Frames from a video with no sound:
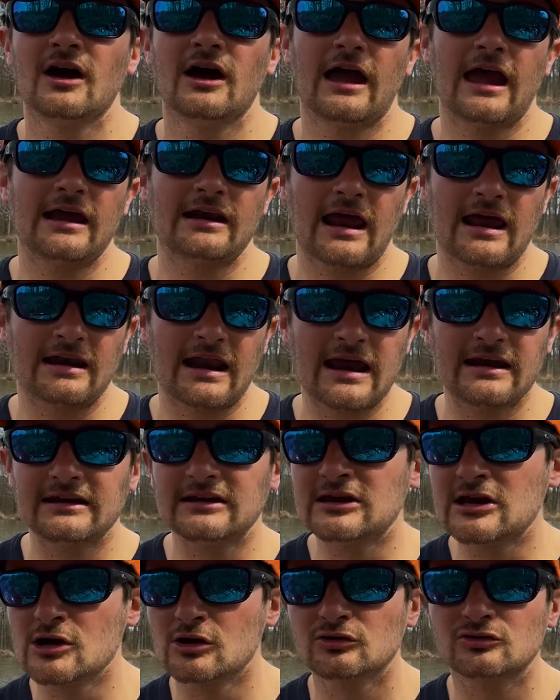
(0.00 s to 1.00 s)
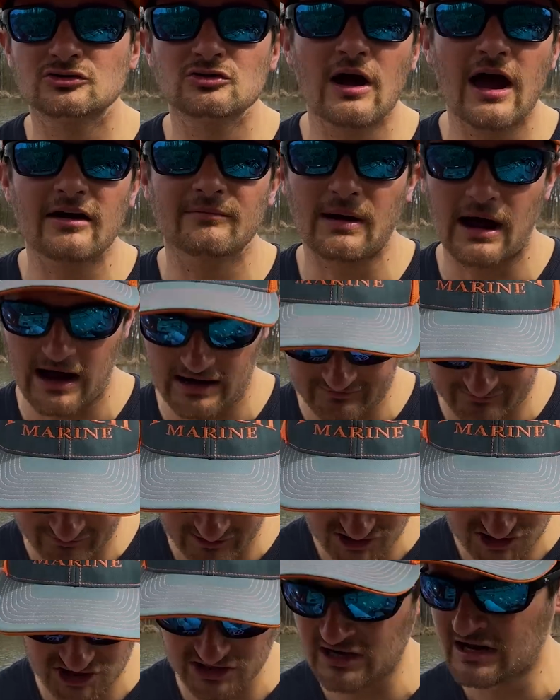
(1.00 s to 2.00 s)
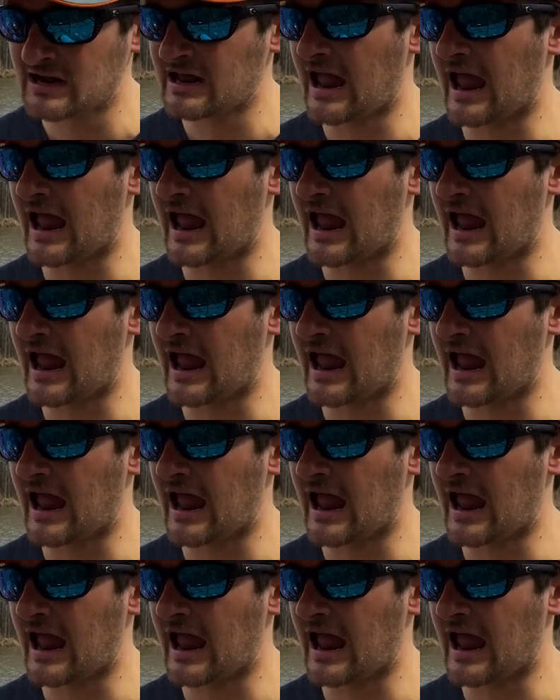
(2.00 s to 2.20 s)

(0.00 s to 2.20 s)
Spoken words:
and any years you have behind fishing.